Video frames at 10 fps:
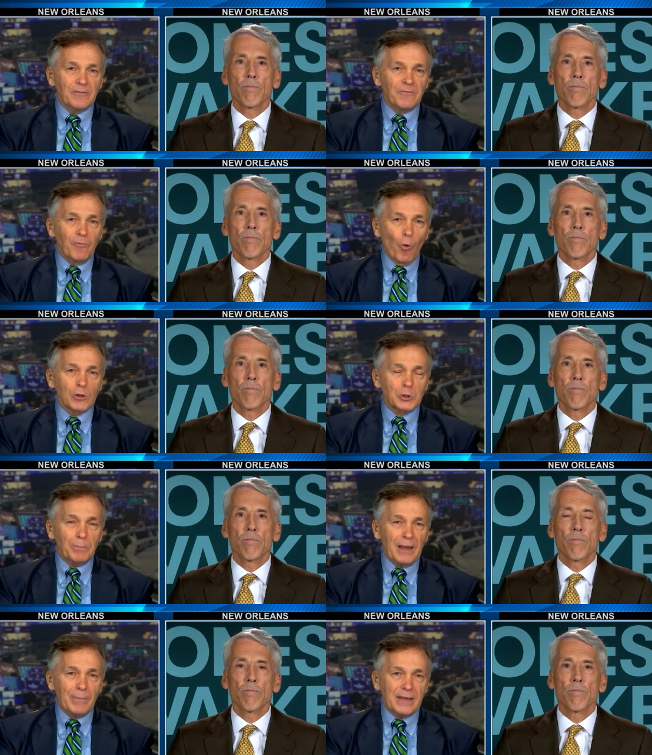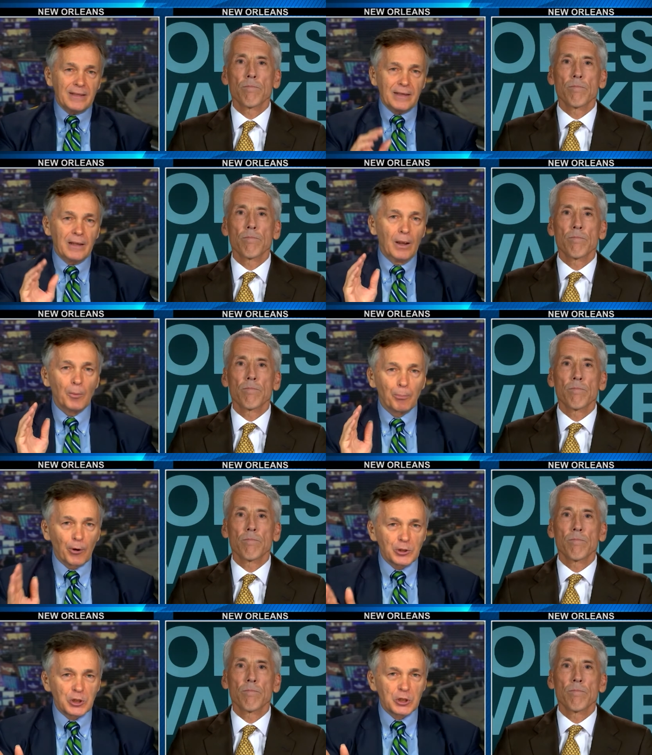Speaker 1: enforce maybe the
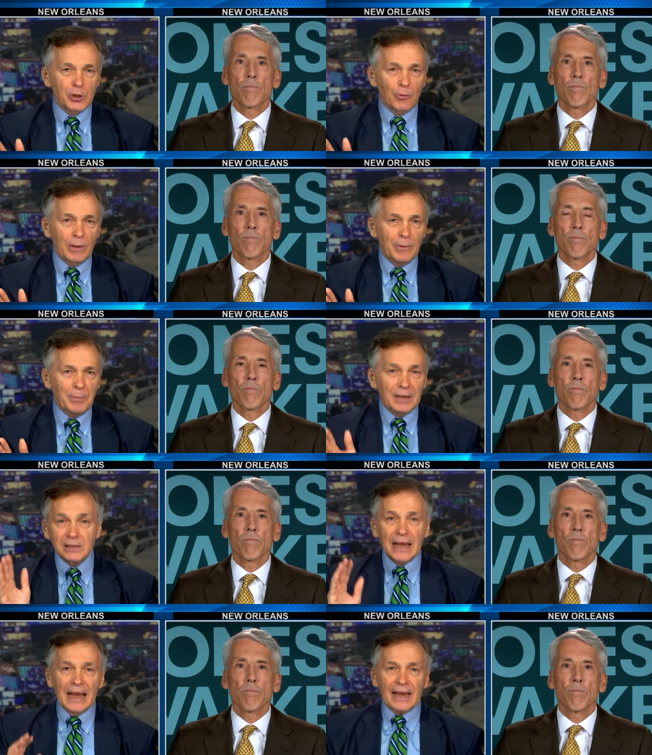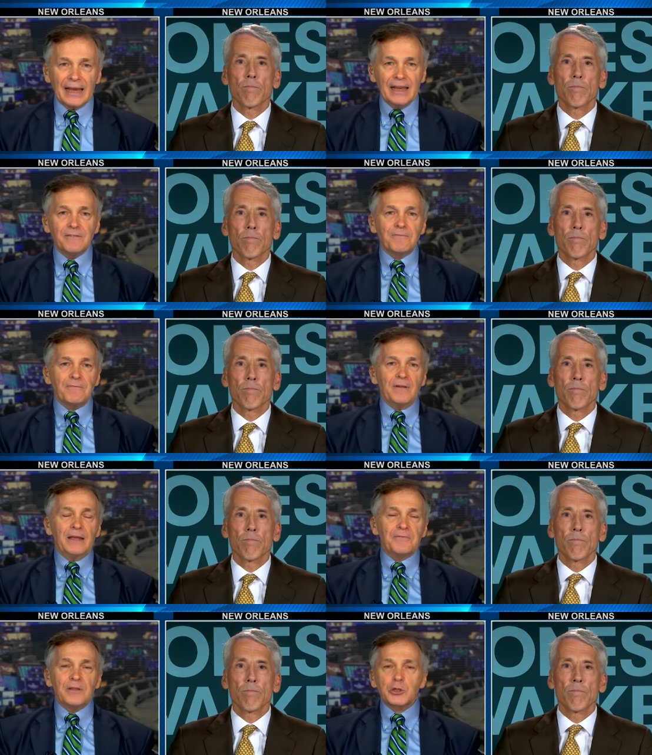purchase agreement? Because if
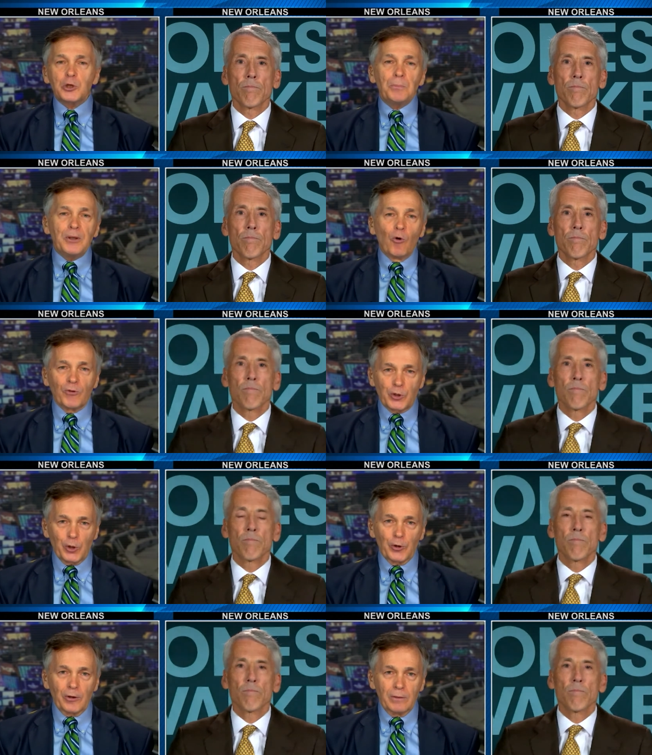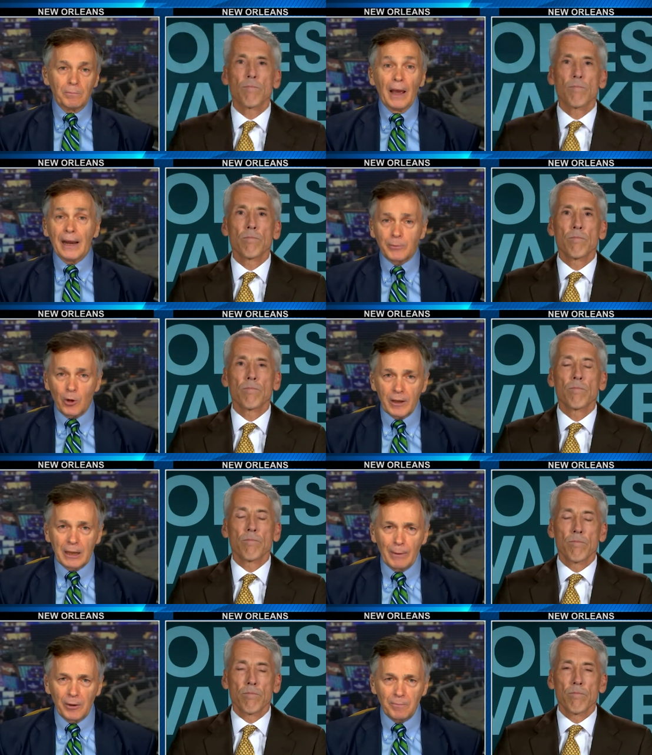if this could be overturned, and I'm
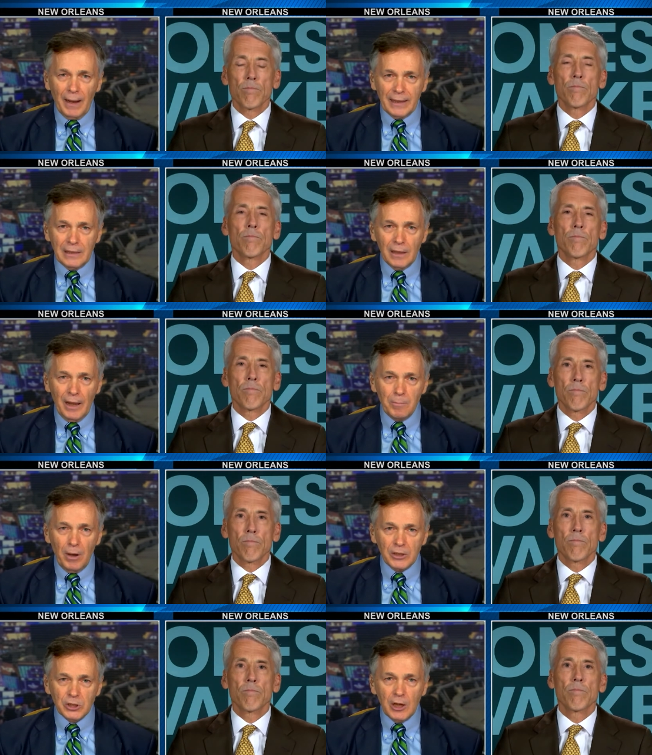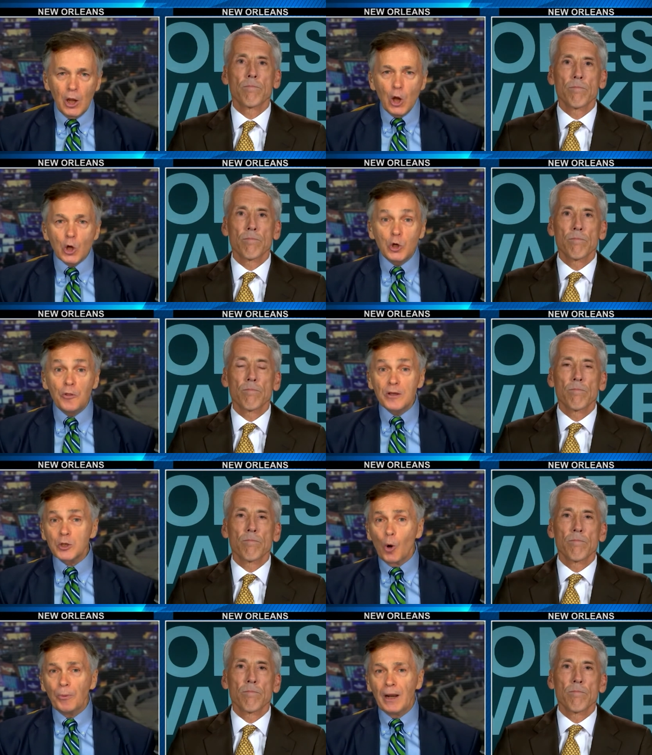talking about by Elon Musk, could
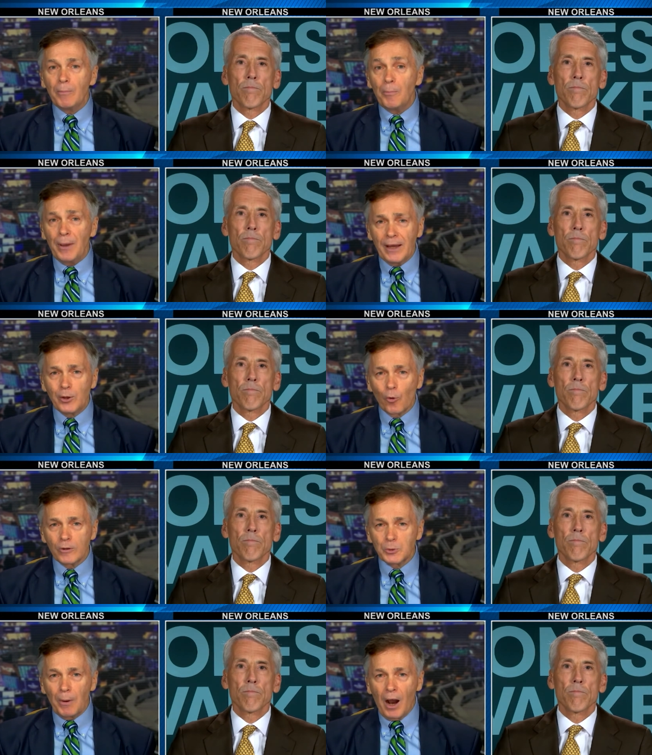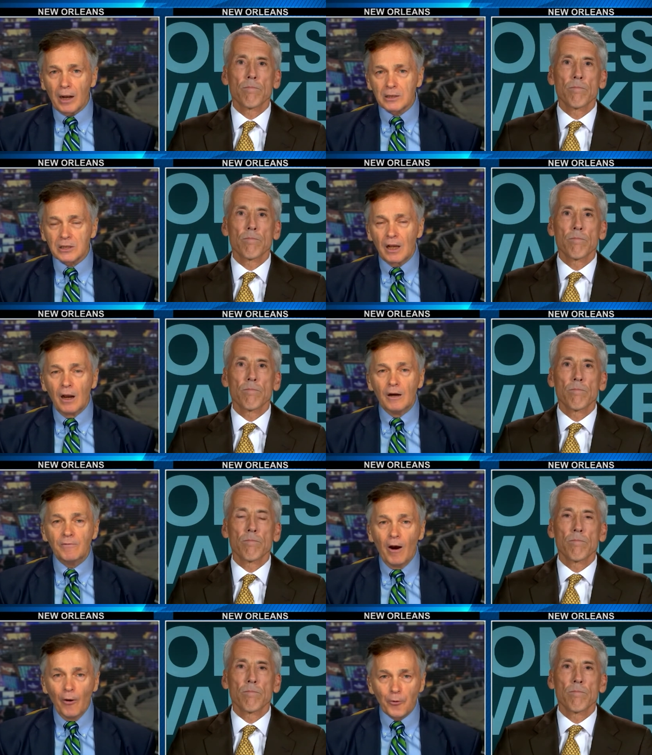this open up a Pandora's box
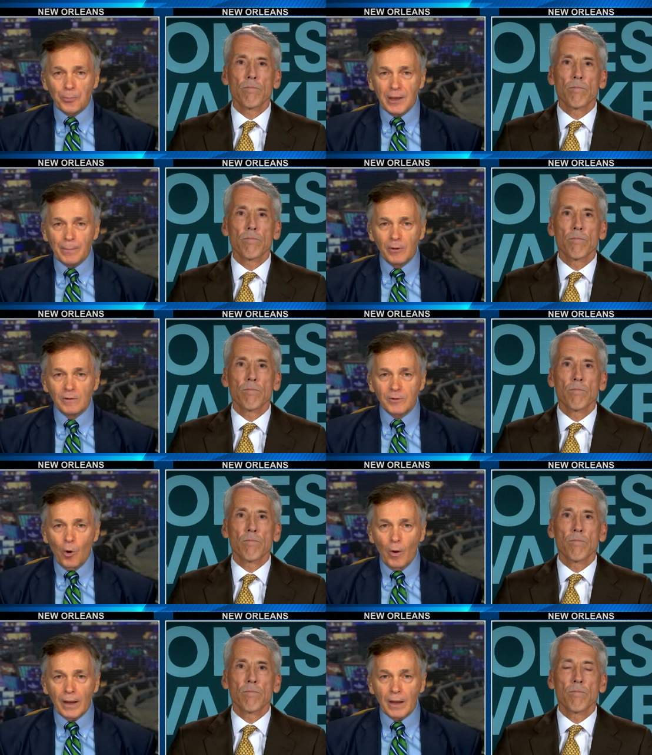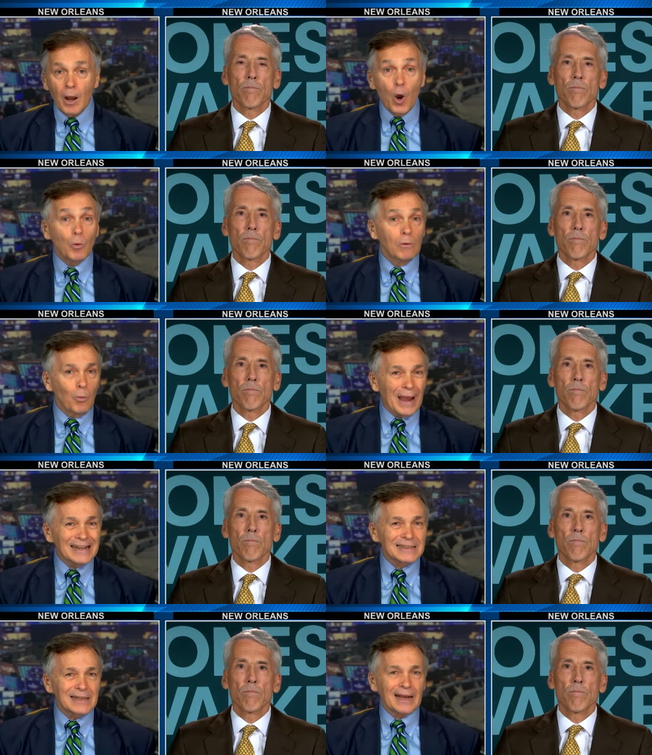of other people of going, well,
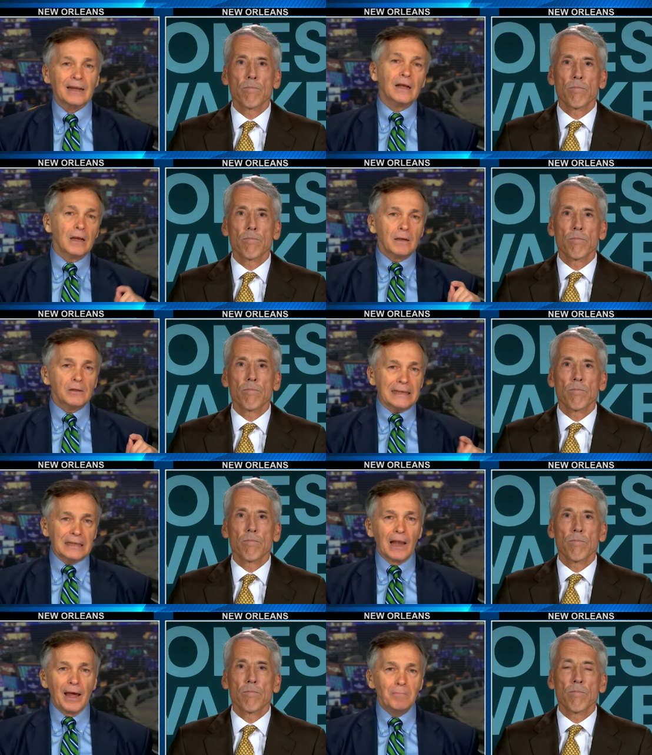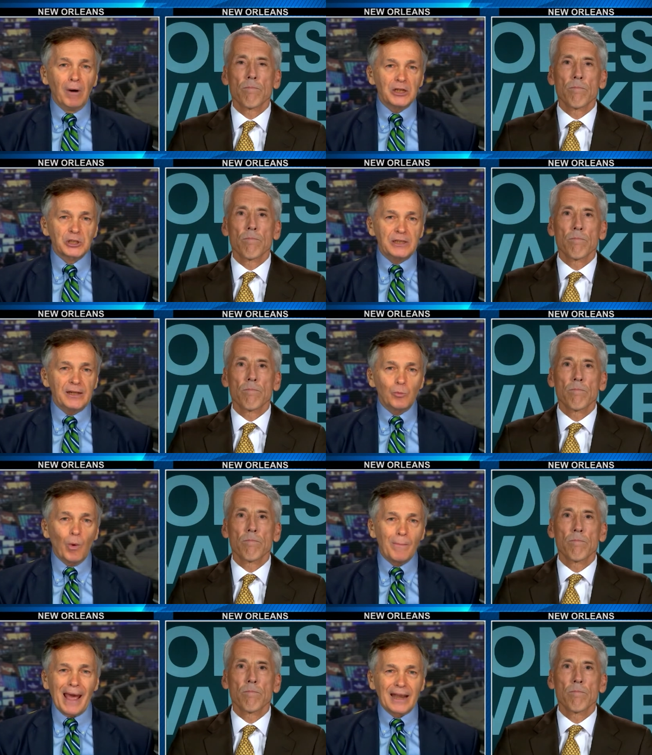wait a second, Elon Musk did
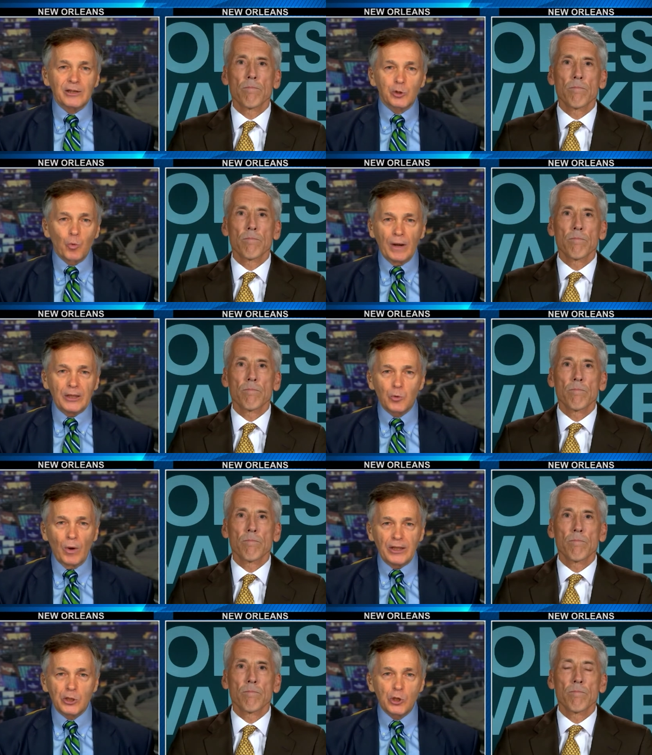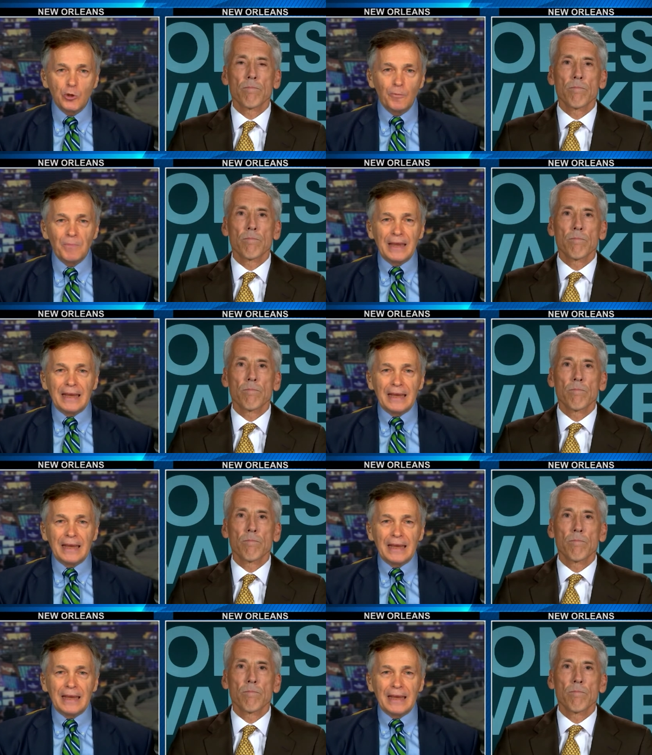it way back in 2022.